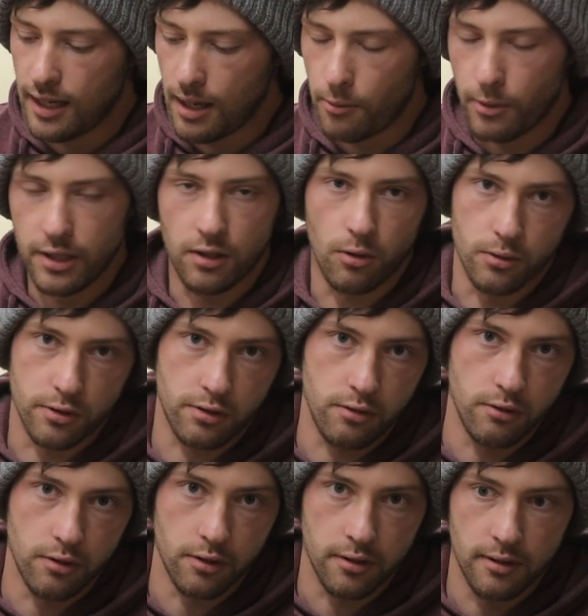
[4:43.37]
I went old
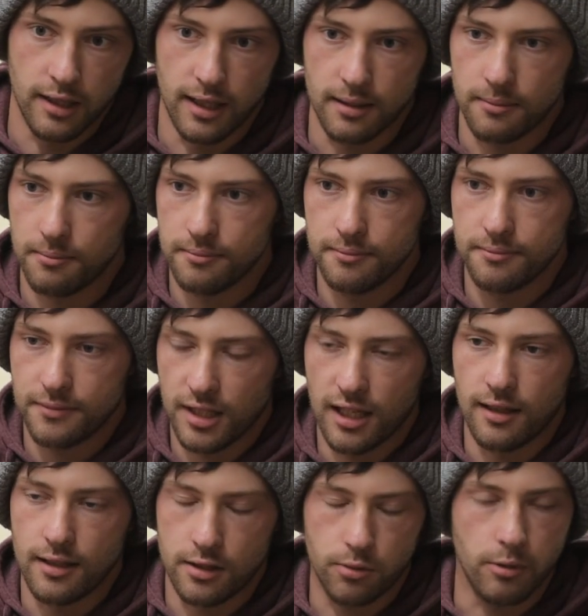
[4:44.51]
school, like at
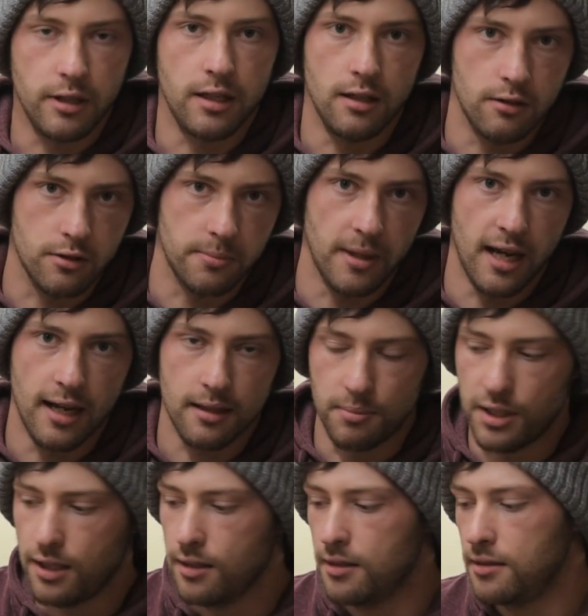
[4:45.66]
least 20 years back,
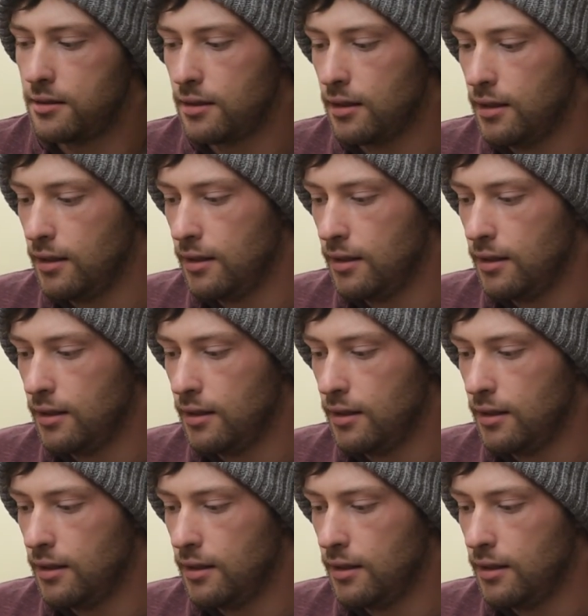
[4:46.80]
because